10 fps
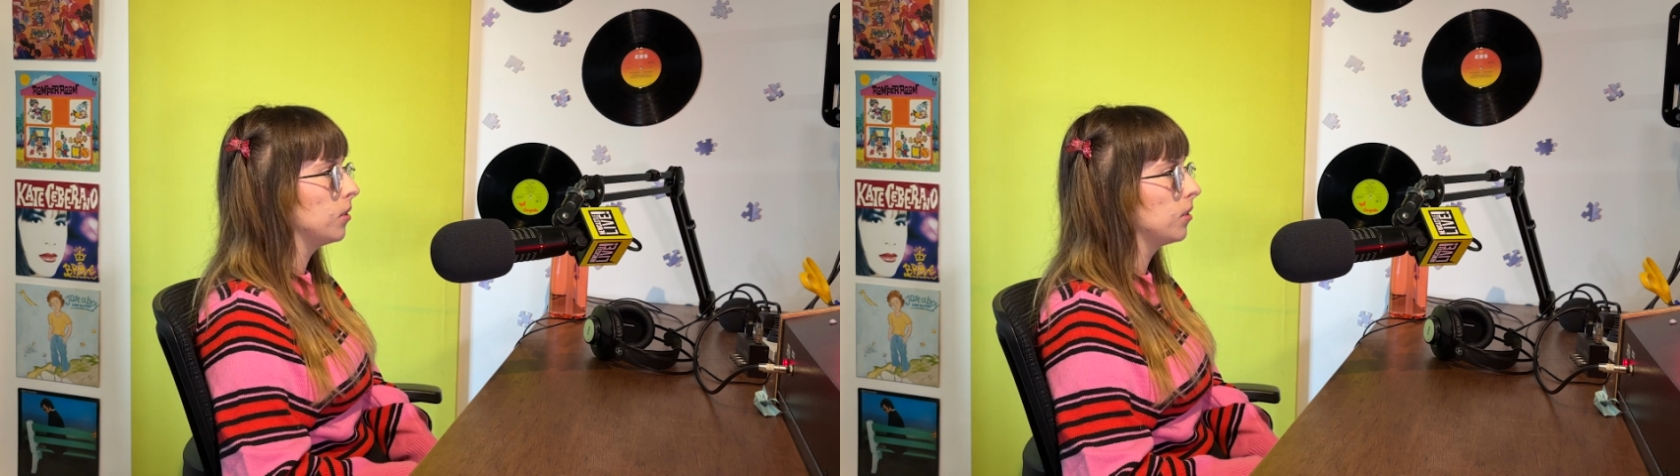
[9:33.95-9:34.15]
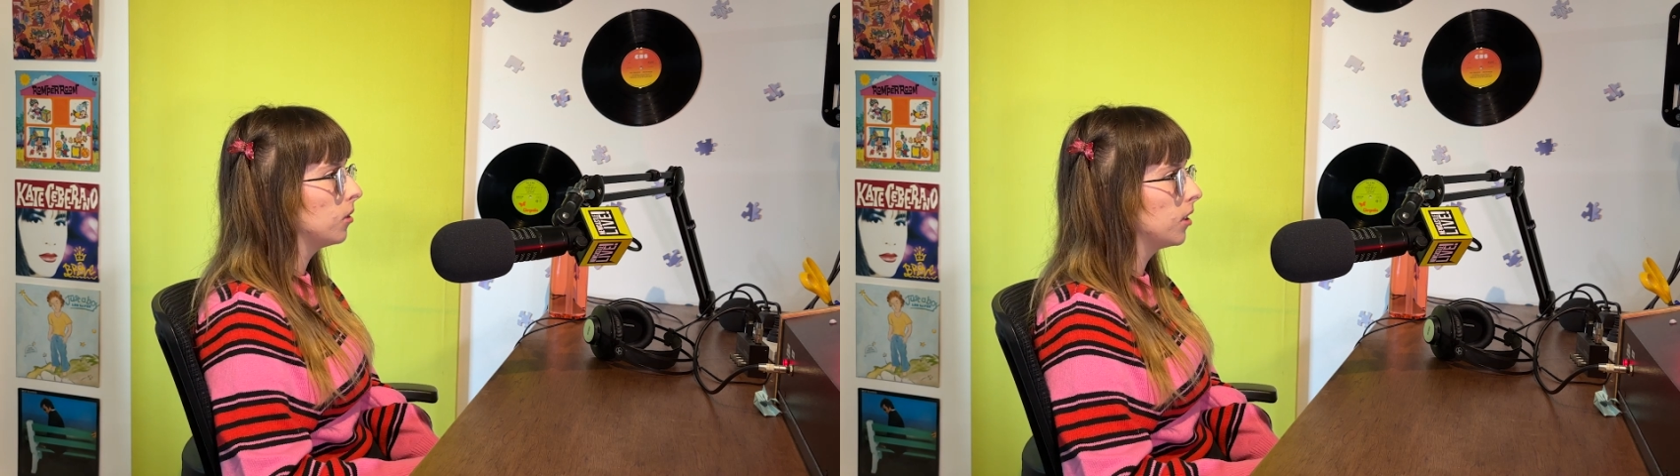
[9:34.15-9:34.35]

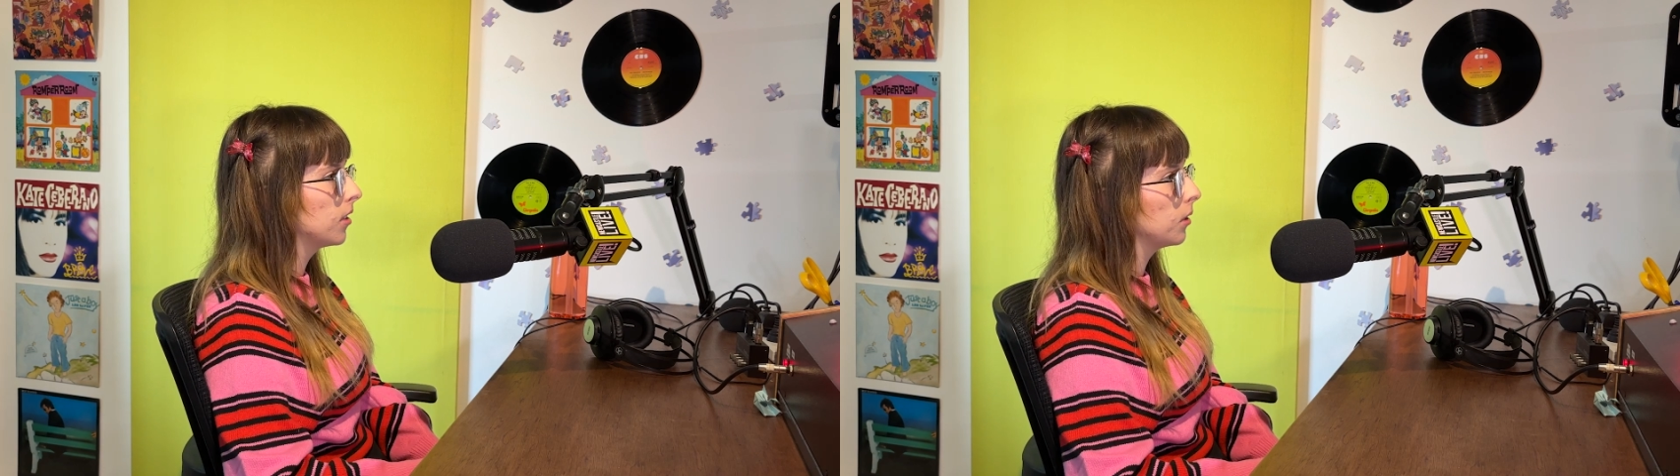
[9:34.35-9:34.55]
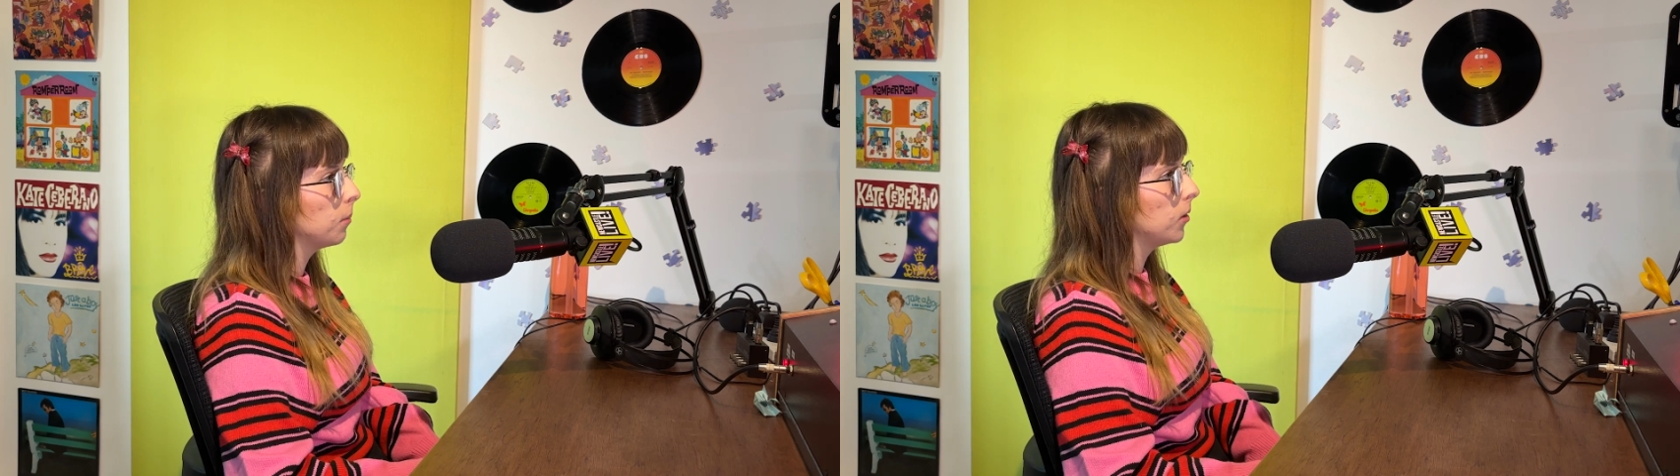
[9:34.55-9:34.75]
just good because
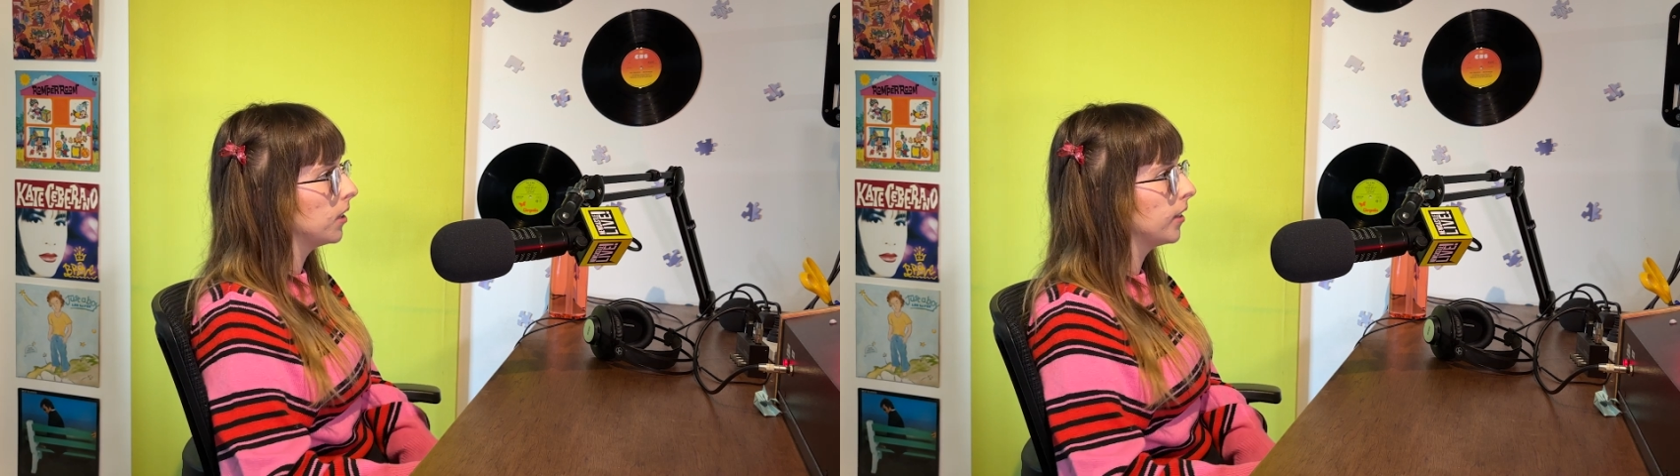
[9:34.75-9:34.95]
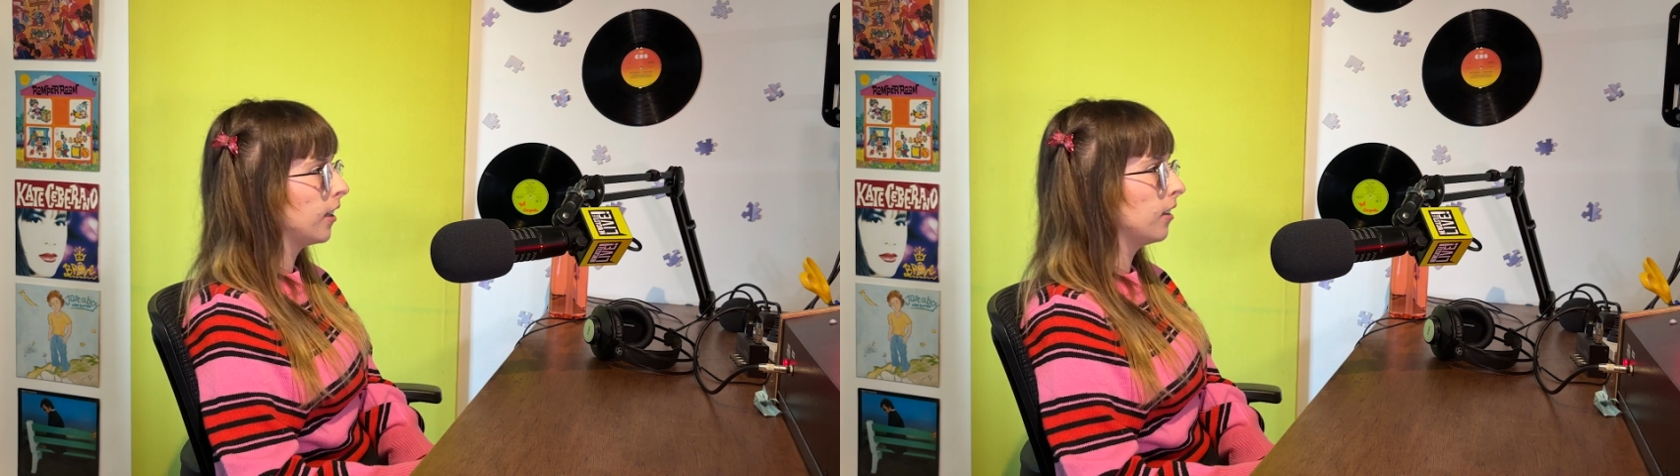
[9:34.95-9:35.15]
I was
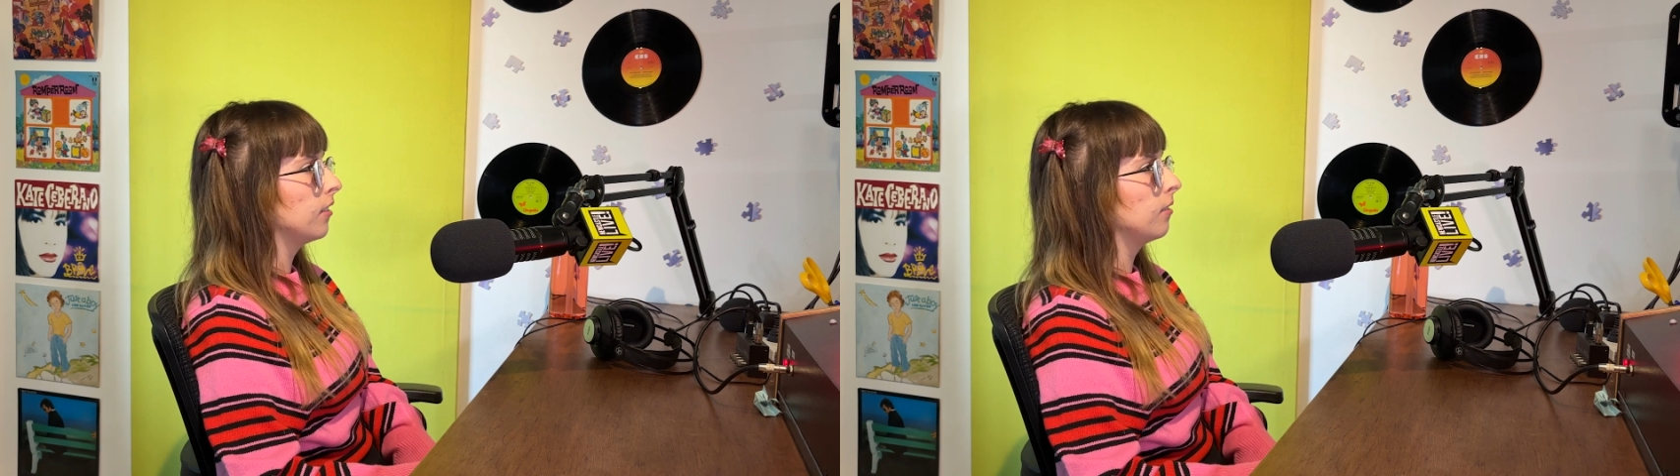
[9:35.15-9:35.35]
posting, like,